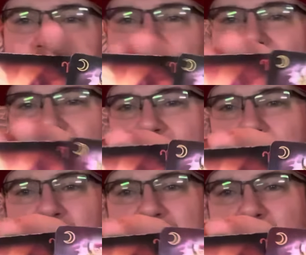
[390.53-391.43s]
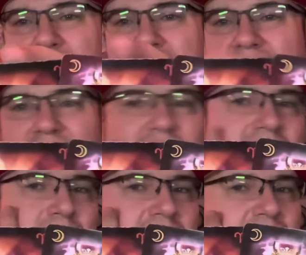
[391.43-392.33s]
we have this person waiting at the
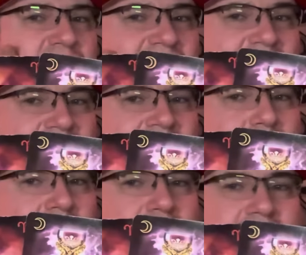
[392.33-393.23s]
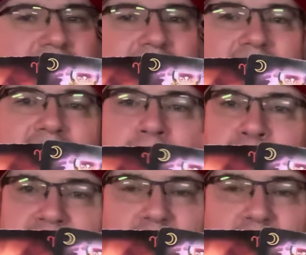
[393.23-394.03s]
harbor, and you see that ship coming in, you